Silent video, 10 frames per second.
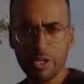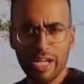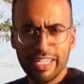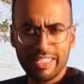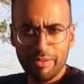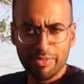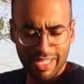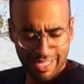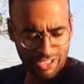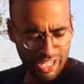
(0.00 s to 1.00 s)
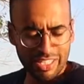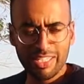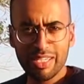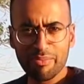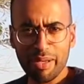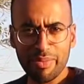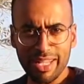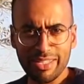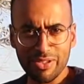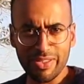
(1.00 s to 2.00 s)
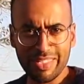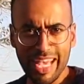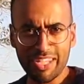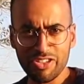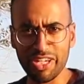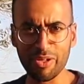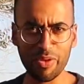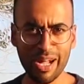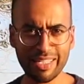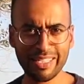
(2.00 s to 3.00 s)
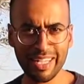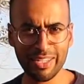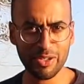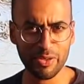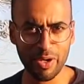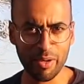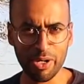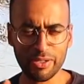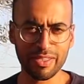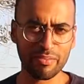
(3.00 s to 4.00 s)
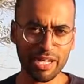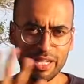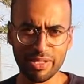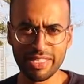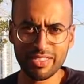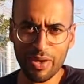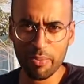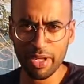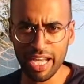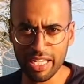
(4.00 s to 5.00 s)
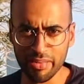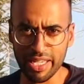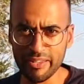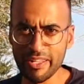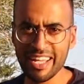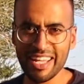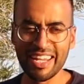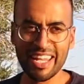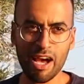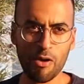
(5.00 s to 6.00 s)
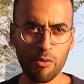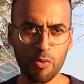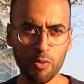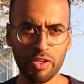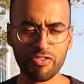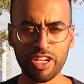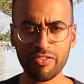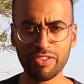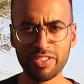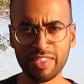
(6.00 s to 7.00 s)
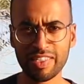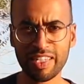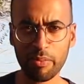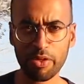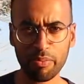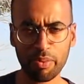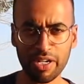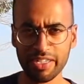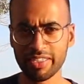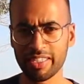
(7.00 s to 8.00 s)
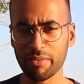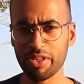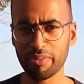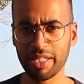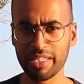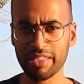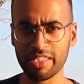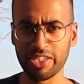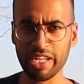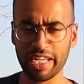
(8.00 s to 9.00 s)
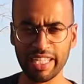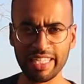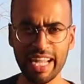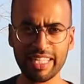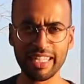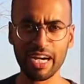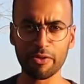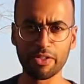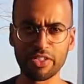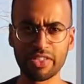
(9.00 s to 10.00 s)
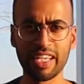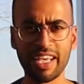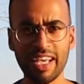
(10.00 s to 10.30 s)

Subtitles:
guys, I'm gonna try to keep my balance on this handrail while telling you about the monuments right behind me. Now, we've covered some of the parts, some of the buildings here, like Etihad Towers,